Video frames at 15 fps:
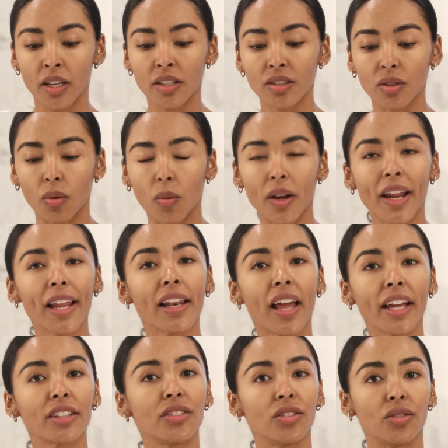So what I
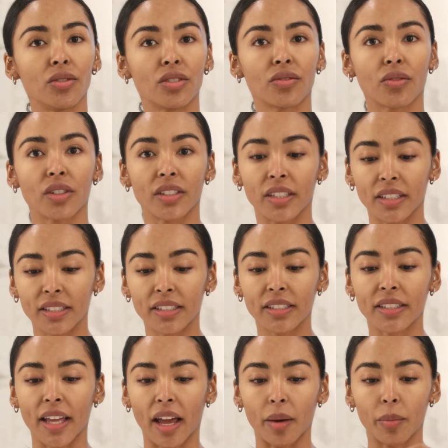like to use for this
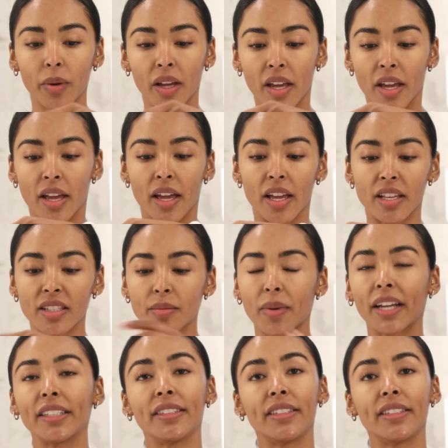step is my